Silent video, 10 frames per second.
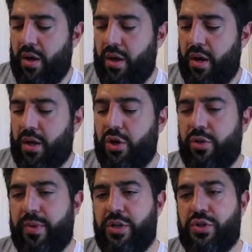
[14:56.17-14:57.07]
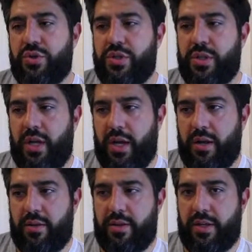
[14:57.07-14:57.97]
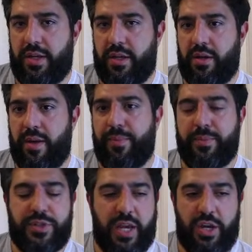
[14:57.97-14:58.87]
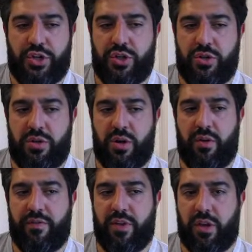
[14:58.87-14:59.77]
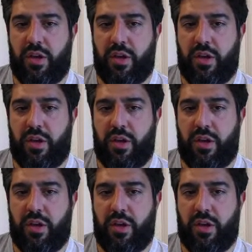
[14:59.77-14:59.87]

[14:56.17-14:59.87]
it could be due to the implementation of the